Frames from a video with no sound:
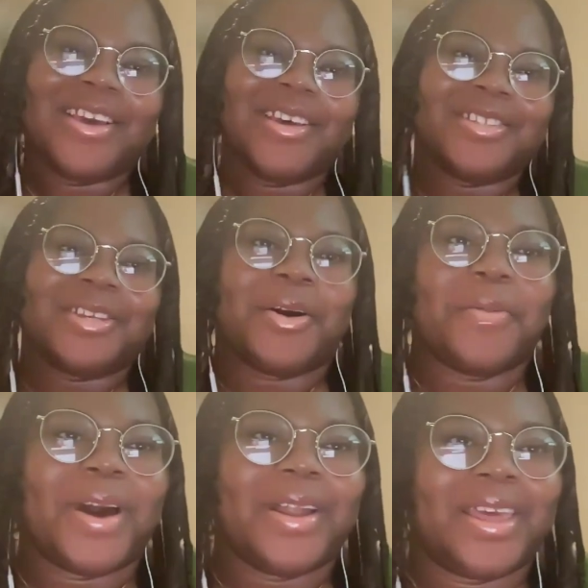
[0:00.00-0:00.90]
so
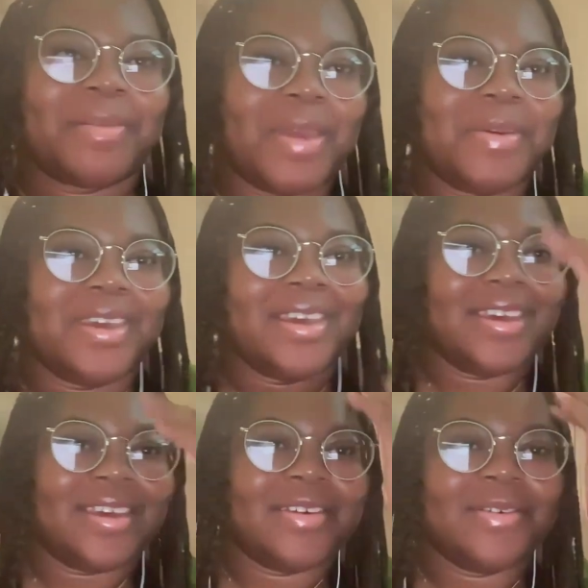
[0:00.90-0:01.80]
about like
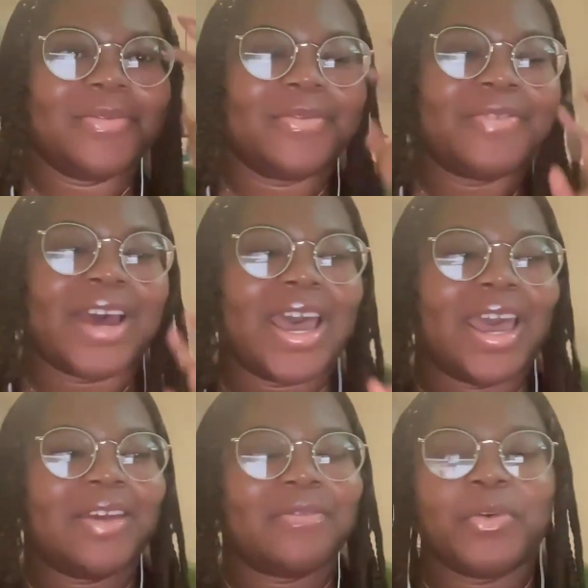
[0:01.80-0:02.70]
maybe
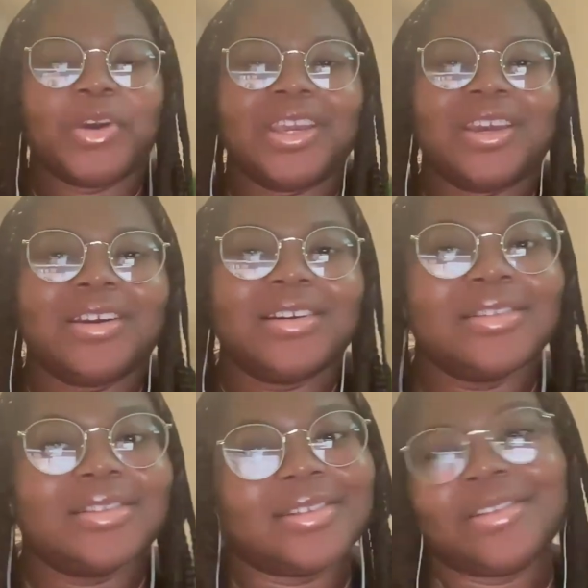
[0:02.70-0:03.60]
5 more years.